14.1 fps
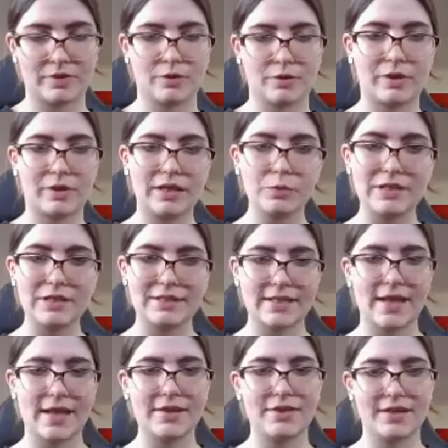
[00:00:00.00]
So can we
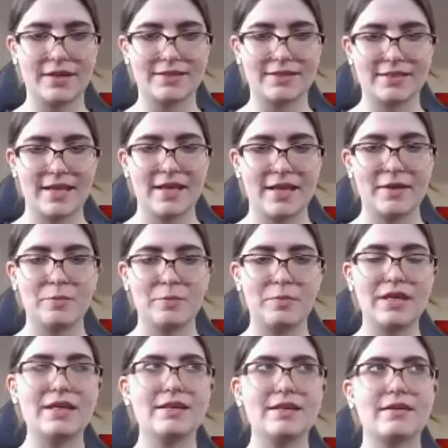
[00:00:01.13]
say that
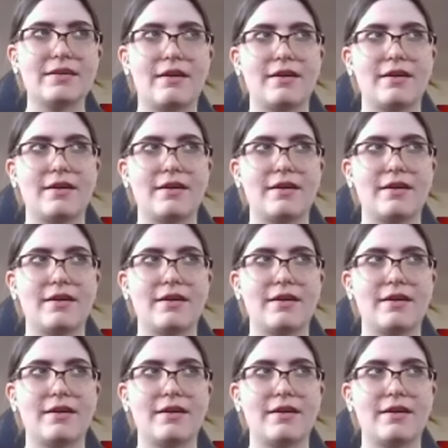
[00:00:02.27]
being